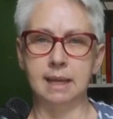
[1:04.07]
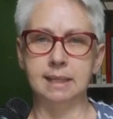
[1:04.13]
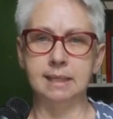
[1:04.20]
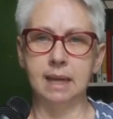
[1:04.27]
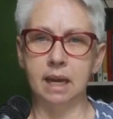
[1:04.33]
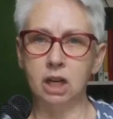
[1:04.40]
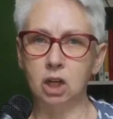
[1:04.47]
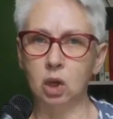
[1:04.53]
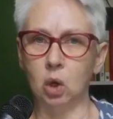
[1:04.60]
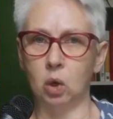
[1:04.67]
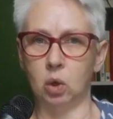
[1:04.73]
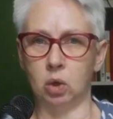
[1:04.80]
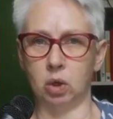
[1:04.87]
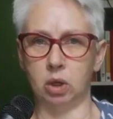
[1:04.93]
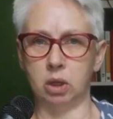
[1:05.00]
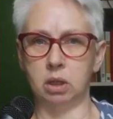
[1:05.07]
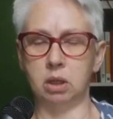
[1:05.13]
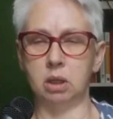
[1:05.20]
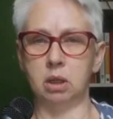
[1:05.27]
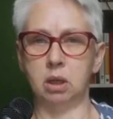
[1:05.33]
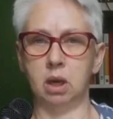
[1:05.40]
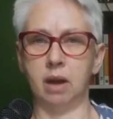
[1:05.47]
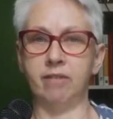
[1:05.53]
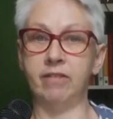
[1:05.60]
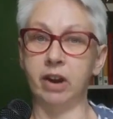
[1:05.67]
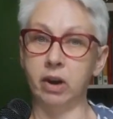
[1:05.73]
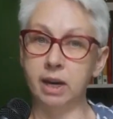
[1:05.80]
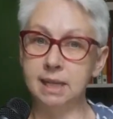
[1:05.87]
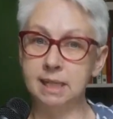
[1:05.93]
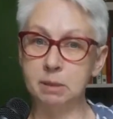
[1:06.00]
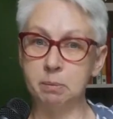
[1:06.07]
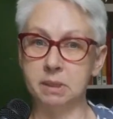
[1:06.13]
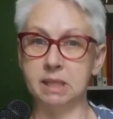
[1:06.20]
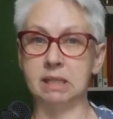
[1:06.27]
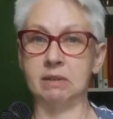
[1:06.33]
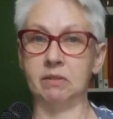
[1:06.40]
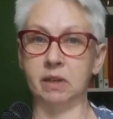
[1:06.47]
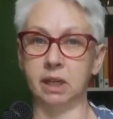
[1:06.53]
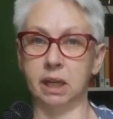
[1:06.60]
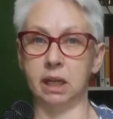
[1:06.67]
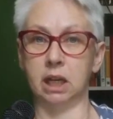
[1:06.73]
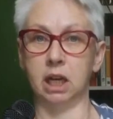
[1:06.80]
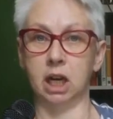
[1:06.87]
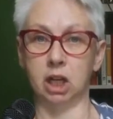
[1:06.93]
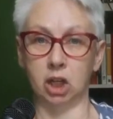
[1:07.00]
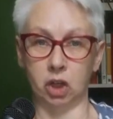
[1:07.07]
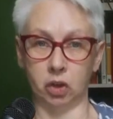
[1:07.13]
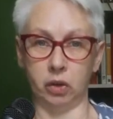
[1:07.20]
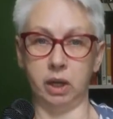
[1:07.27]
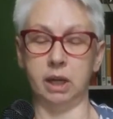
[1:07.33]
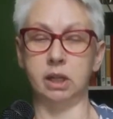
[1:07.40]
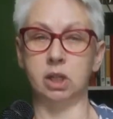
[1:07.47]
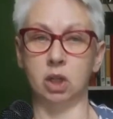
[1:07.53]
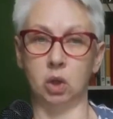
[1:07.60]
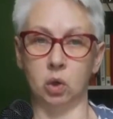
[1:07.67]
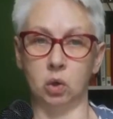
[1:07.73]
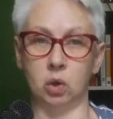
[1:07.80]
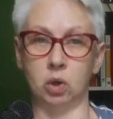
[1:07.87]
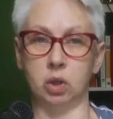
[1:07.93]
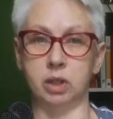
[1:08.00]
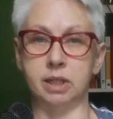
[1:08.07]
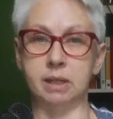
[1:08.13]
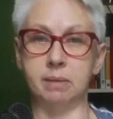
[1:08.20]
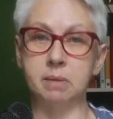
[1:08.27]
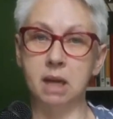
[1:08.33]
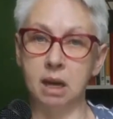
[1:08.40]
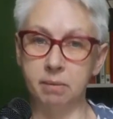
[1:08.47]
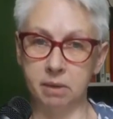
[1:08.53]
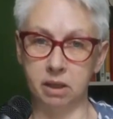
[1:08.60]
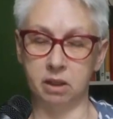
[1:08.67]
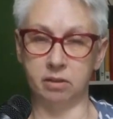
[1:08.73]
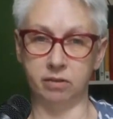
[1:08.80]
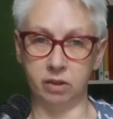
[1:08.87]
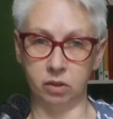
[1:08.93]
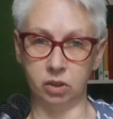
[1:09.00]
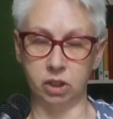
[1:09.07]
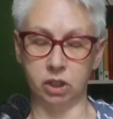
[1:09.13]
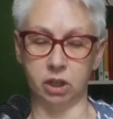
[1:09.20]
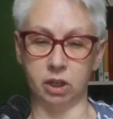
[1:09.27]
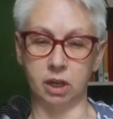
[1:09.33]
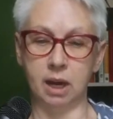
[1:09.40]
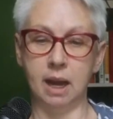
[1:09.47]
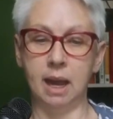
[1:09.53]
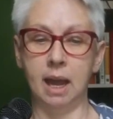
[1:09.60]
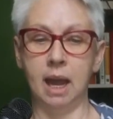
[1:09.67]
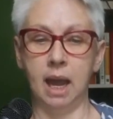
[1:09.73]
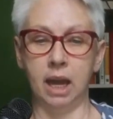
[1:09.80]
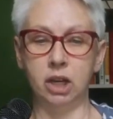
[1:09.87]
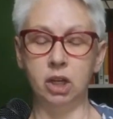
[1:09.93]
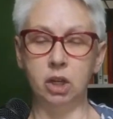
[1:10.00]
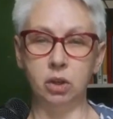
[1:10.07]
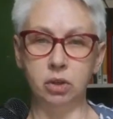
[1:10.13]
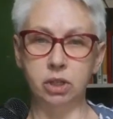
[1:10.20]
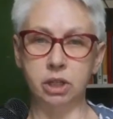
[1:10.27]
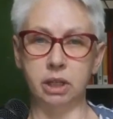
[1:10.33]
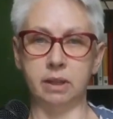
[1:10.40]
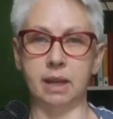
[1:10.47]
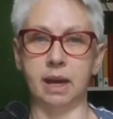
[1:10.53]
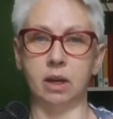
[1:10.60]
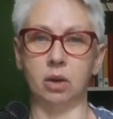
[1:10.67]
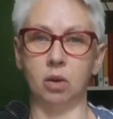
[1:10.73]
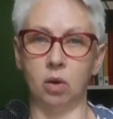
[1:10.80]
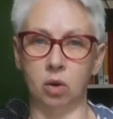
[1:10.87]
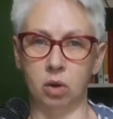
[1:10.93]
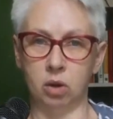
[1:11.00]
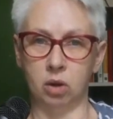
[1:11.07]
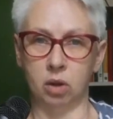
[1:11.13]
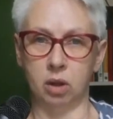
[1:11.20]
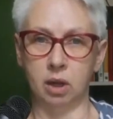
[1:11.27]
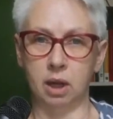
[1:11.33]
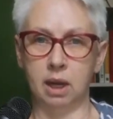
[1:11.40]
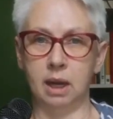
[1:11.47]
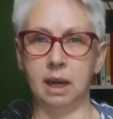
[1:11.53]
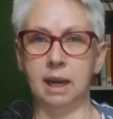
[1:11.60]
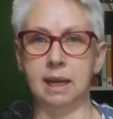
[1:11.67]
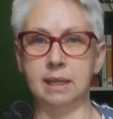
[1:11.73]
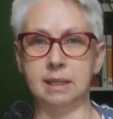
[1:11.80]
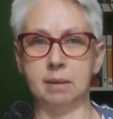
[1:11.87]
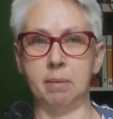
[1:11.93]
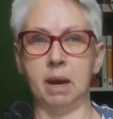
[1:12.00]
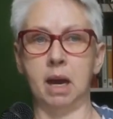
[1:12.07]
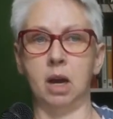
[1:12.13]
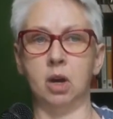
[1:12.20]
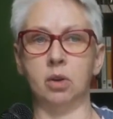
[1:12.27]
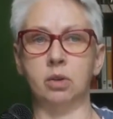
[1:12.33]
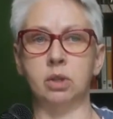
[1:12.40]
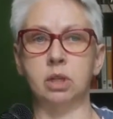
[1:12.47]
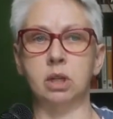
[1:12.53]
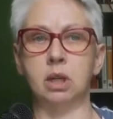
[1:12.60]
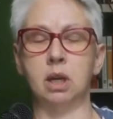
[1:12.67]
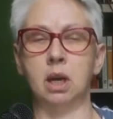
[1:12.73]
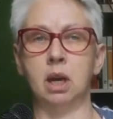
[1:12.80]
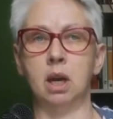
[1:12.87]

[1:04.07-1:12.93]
set a goal, a very specific and concrete goal, sometime in the future. And usually that goal is about